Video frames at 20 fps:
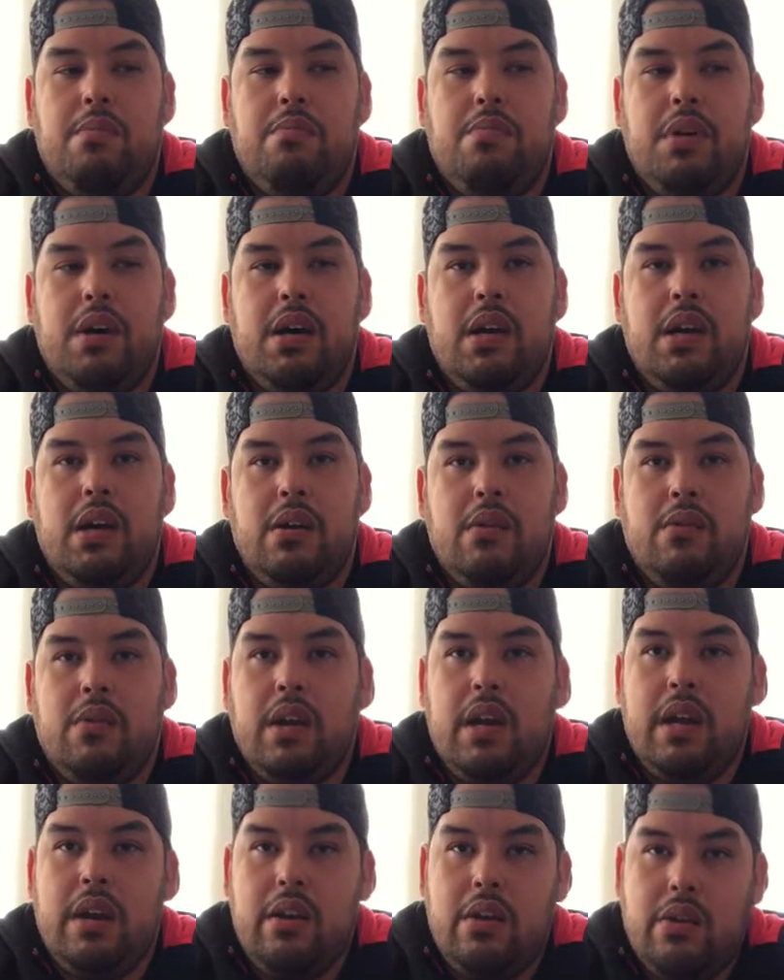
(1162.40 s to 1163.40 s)
but
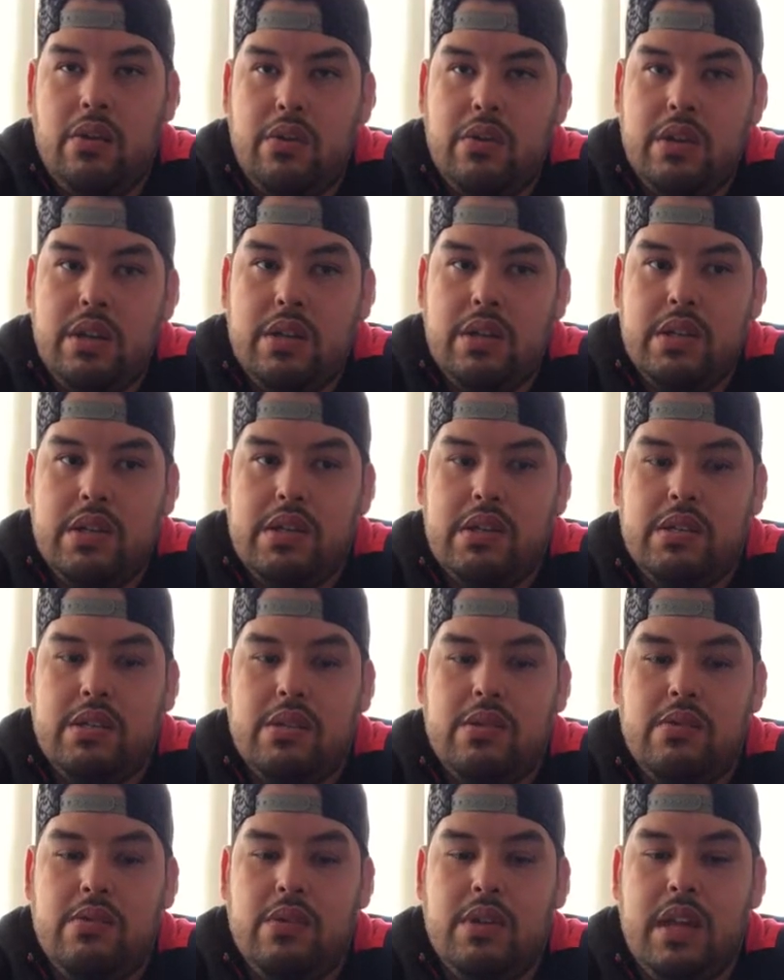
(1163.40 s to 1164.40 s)
what I notice
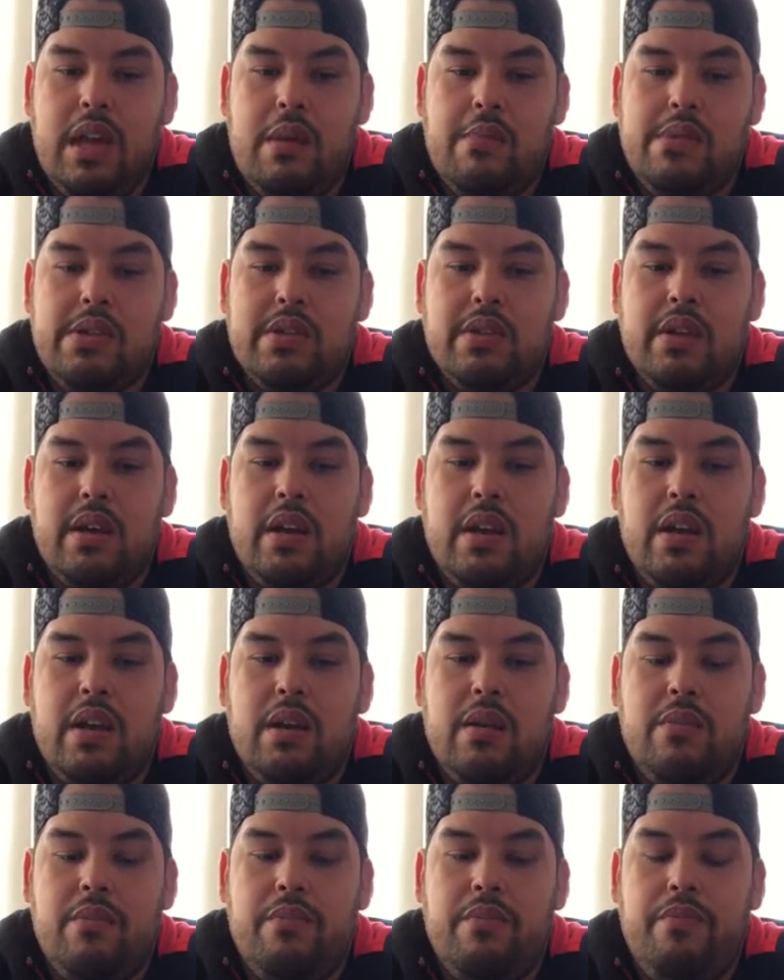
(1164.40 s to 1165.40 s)
with
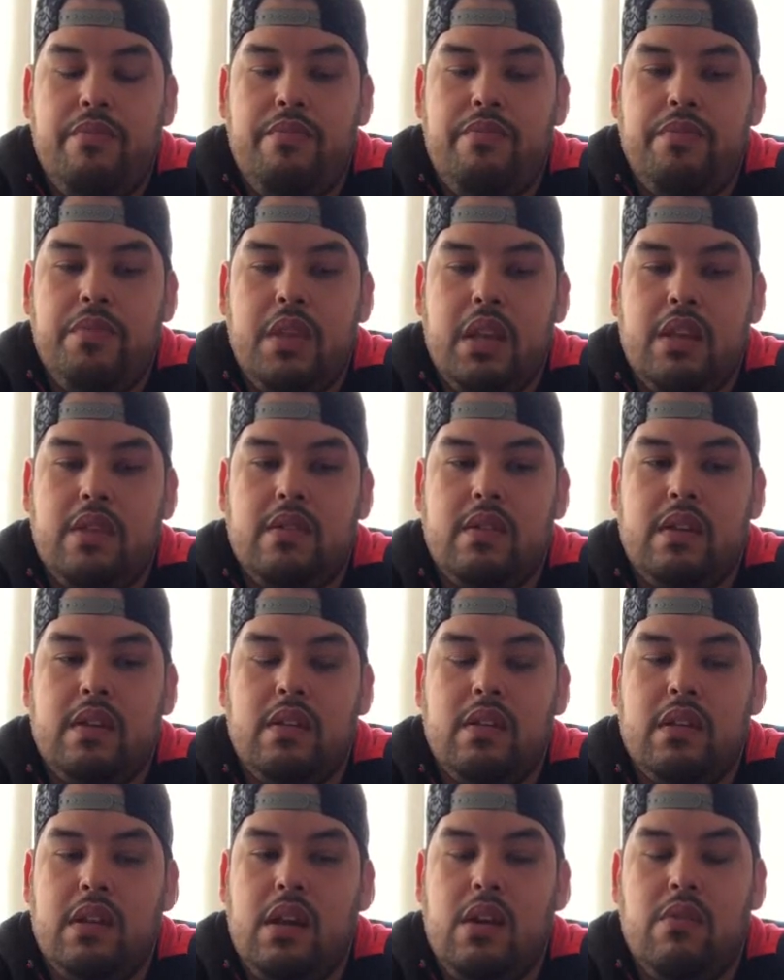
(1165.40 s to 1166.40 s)
Amazon is
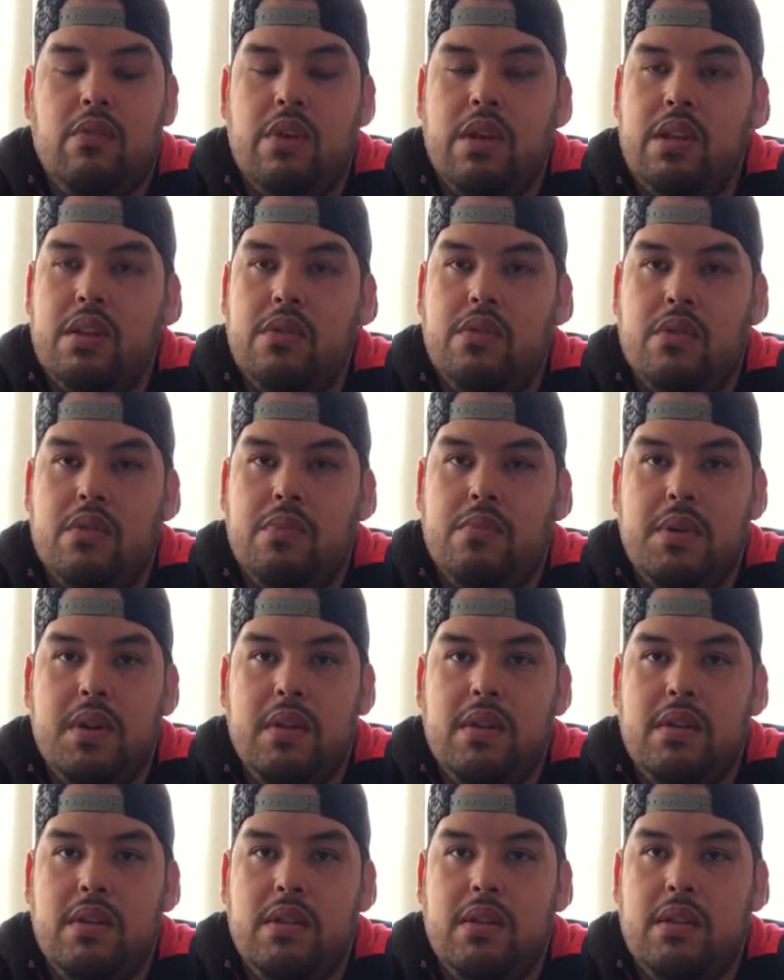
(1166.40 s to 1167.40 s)
they don't ring the
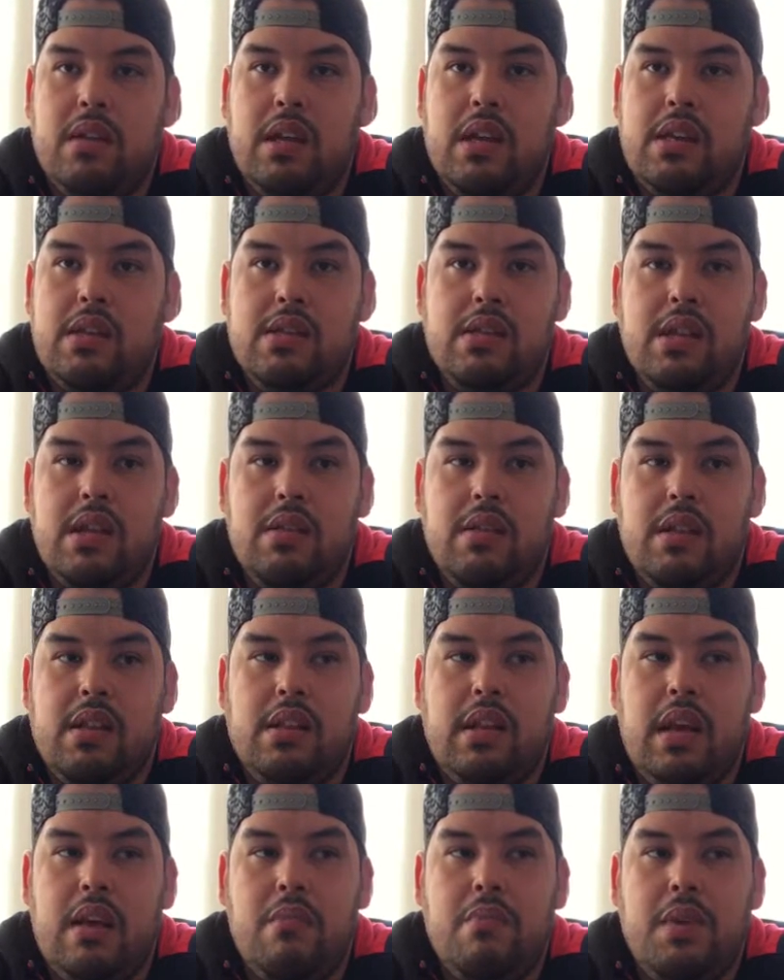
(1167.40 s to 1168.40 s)
doorbell. They just leave
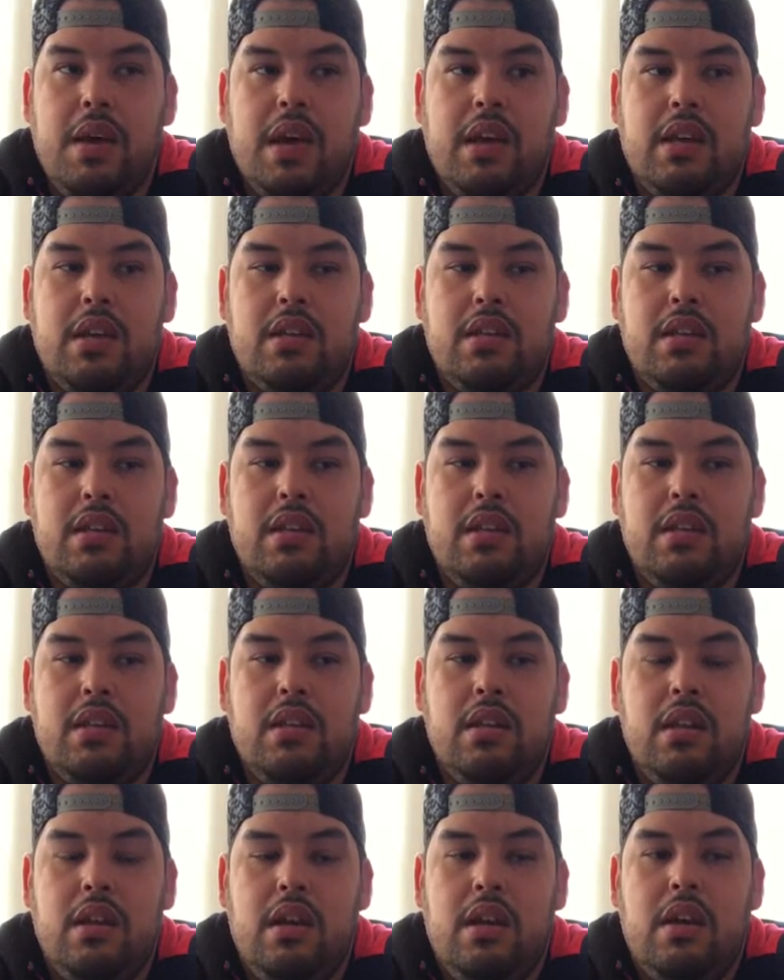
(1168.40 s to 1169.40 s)
the damn package in
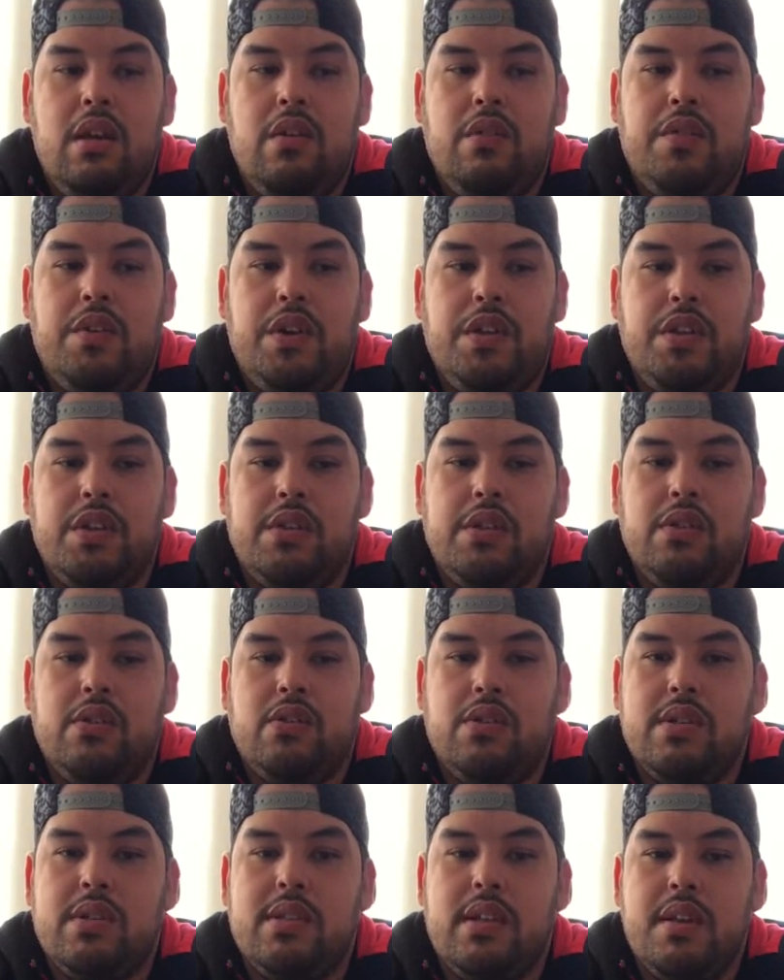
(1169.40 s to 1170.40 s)
front of the
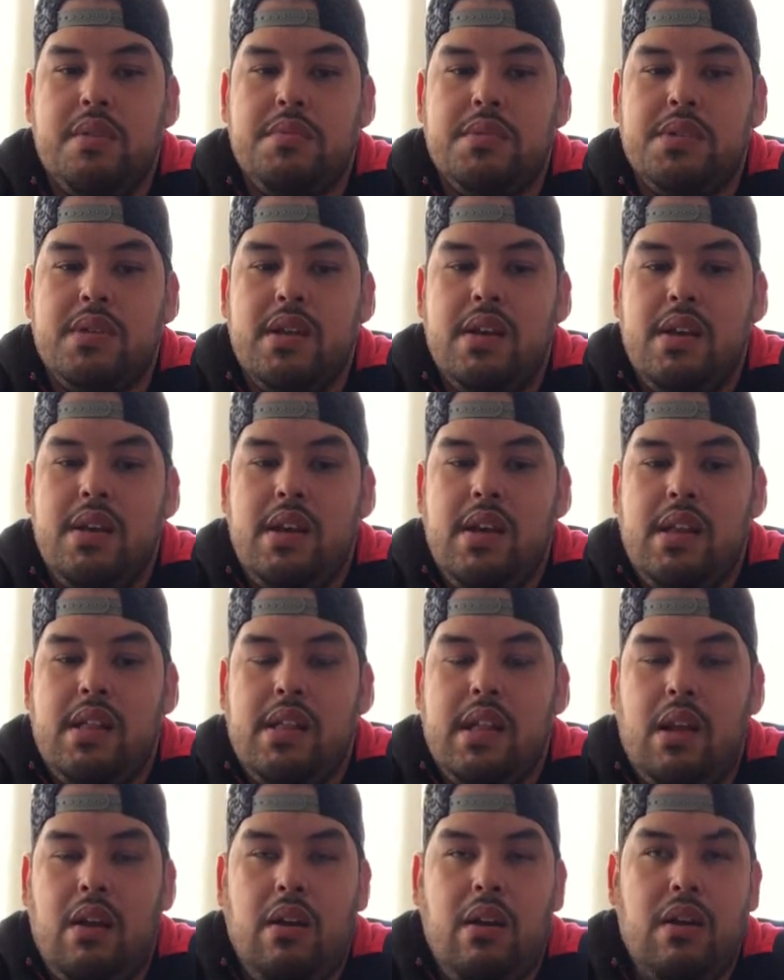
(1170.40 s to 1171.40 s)
doorsteps.
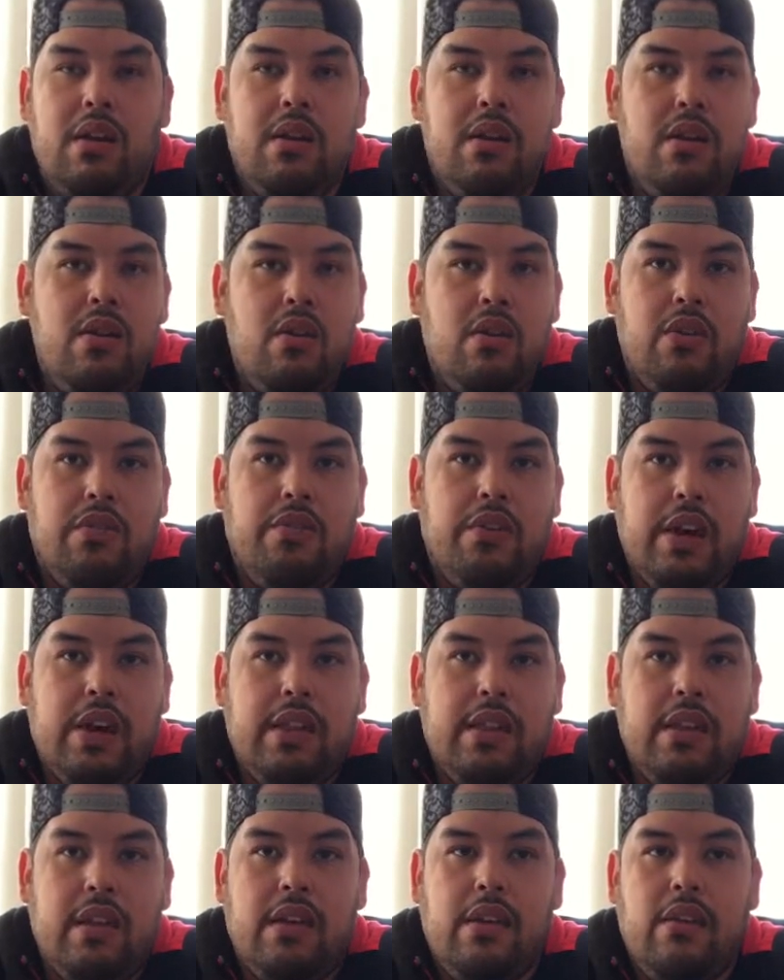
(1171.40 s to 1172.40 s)
They don't notify
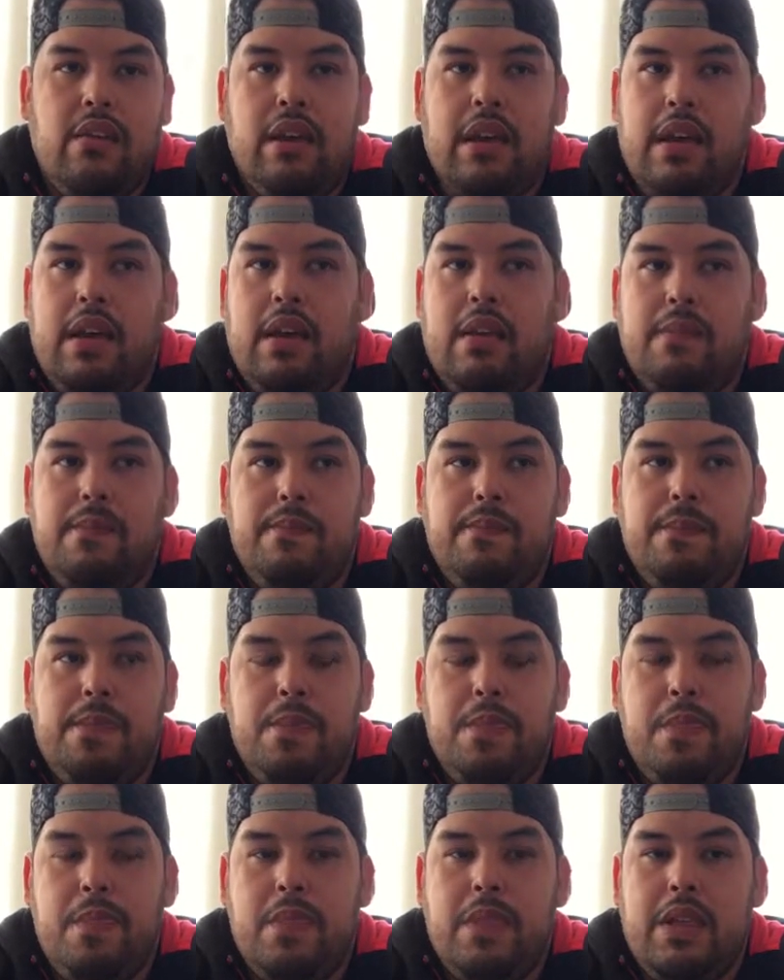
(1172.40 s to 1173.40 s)
that you got
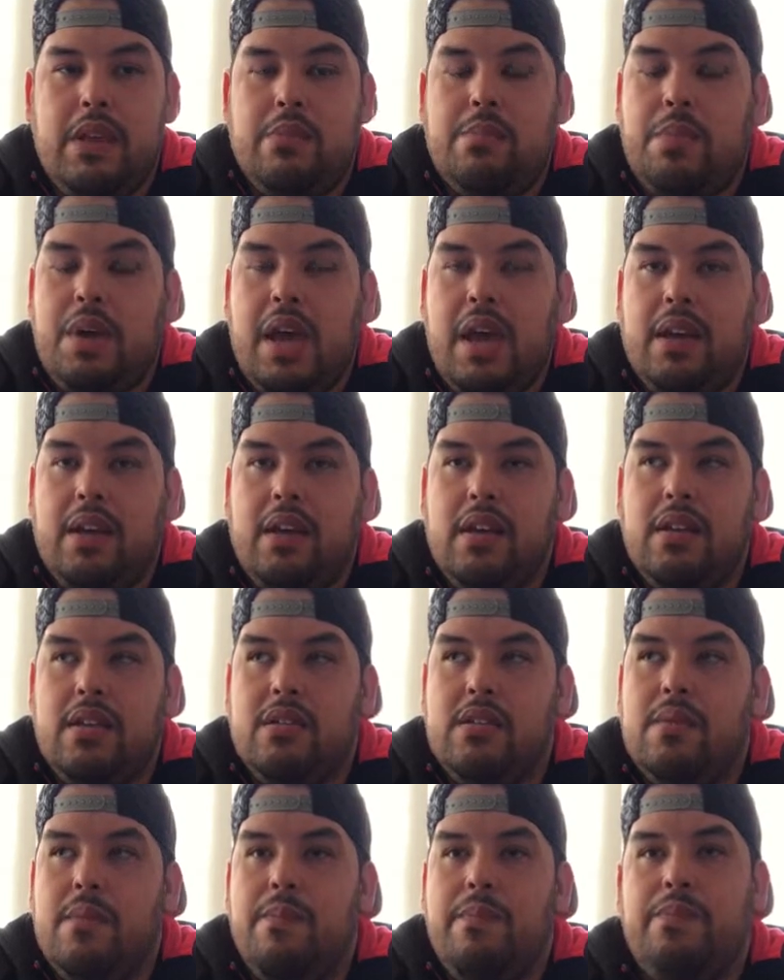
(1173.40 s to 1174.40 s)
a package.
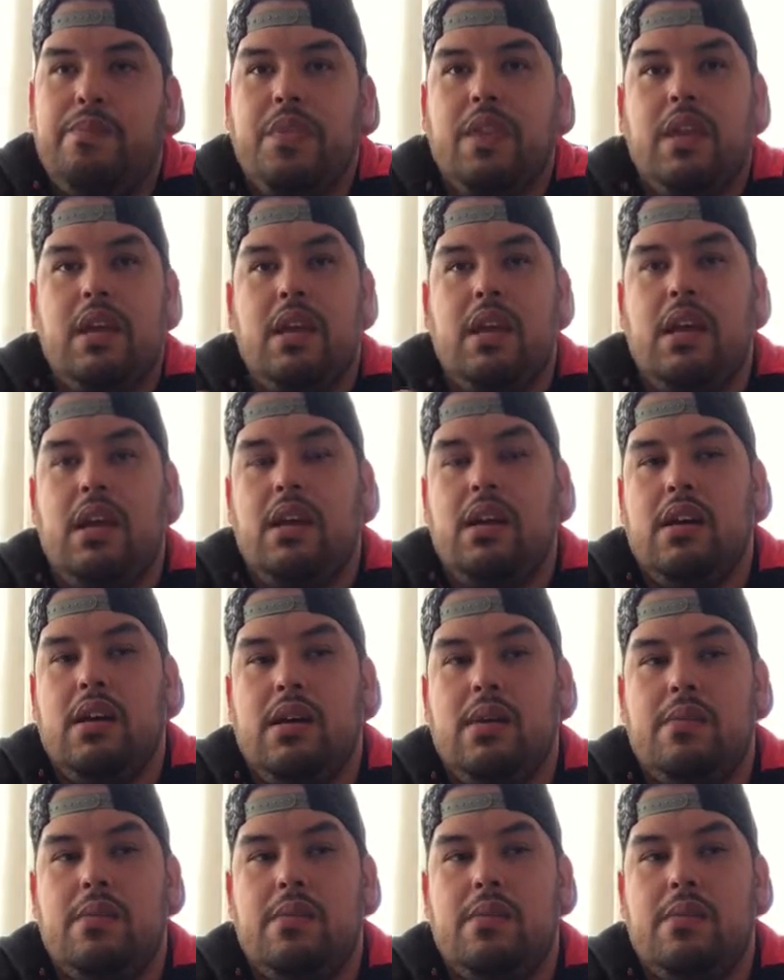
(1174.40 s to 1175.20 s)
And